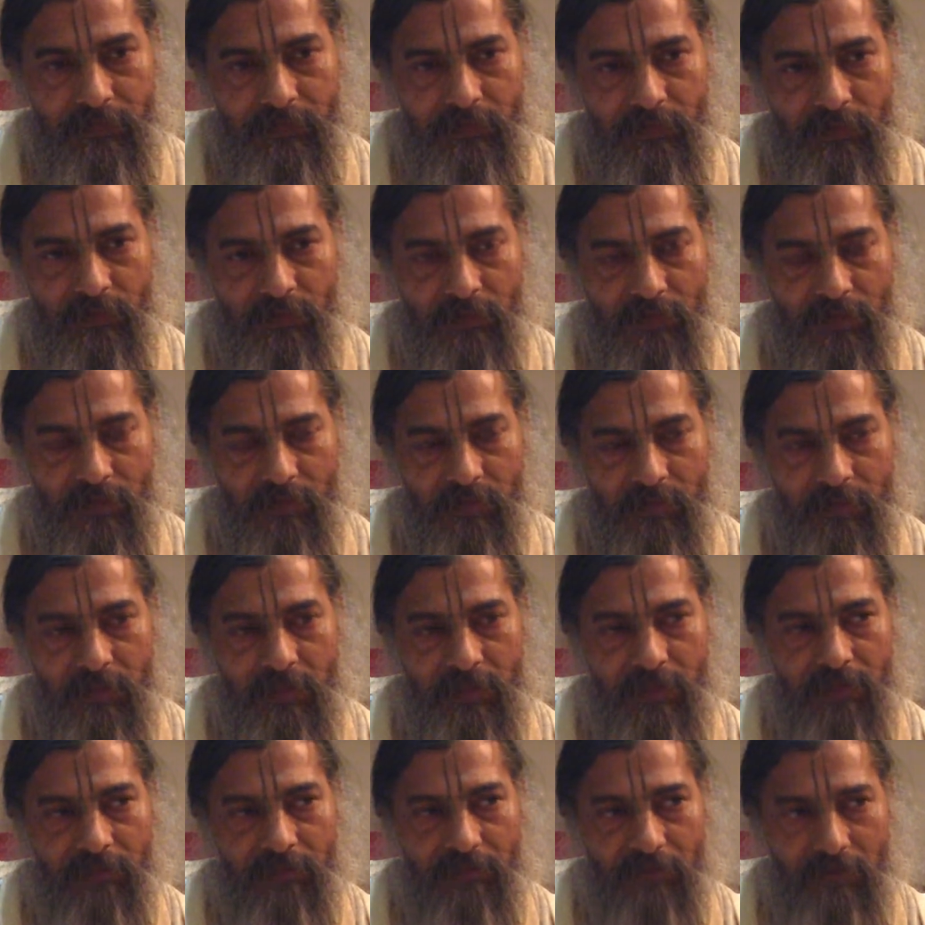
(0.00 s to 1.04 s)
So that
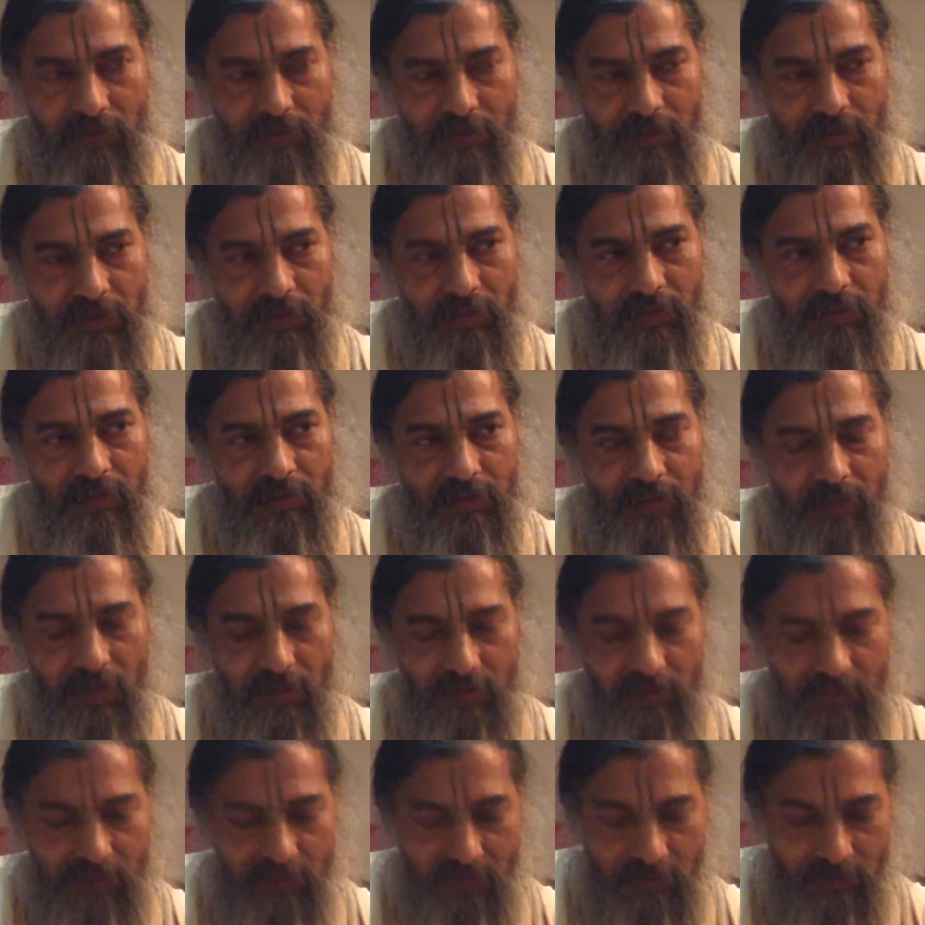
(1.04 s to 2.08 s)
means the first thing is
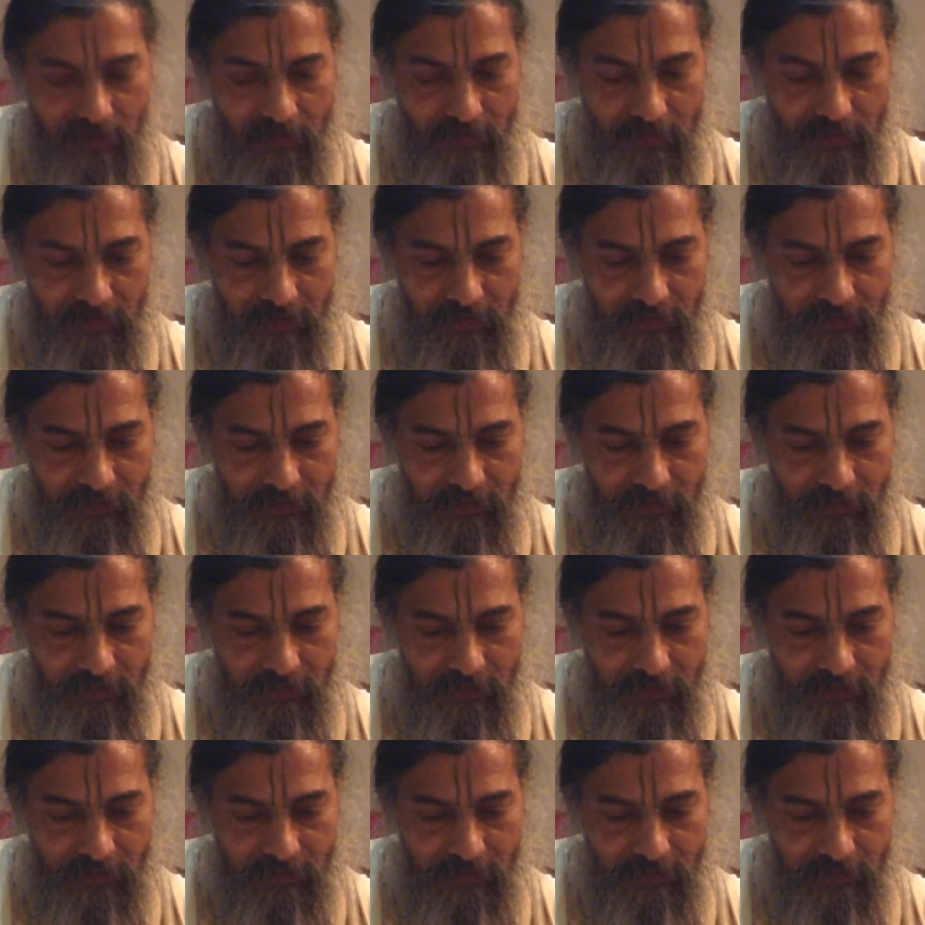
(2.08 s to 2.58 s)
Nam Sravan.